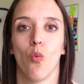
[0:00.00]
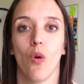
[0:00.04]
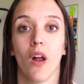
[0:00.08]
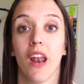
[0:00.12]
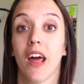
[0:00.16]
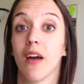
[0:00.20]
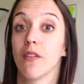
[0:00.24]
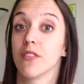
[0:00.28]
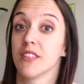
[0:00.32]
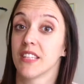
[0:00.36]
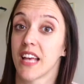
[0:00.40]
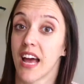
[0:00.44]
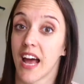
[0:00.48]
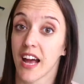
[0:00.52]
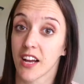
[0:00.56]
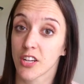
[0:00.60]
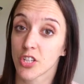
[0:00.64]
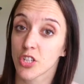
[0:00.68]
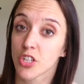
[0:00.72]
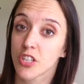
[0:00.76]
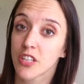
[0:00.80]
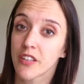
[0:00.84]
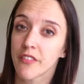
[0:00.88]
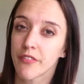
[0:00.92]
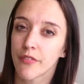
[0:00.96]
what I was
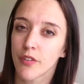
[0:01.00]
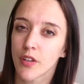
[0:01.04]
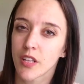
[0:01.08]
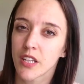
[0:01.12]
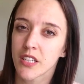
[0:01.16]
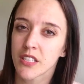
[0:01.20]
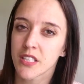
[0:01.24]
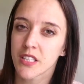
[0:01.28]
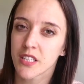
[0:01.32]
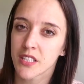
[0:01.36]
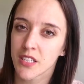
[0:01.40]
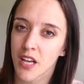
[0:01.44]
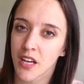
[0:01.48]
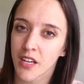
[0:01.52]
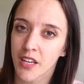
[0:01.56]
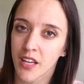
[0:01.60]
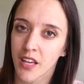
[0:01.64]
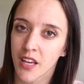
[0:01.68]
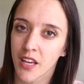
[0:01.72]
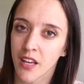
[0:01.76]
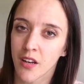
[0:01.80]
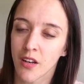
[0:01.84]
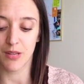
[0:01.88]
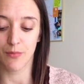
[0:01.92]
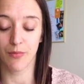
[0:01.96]
actually feeling stuck in.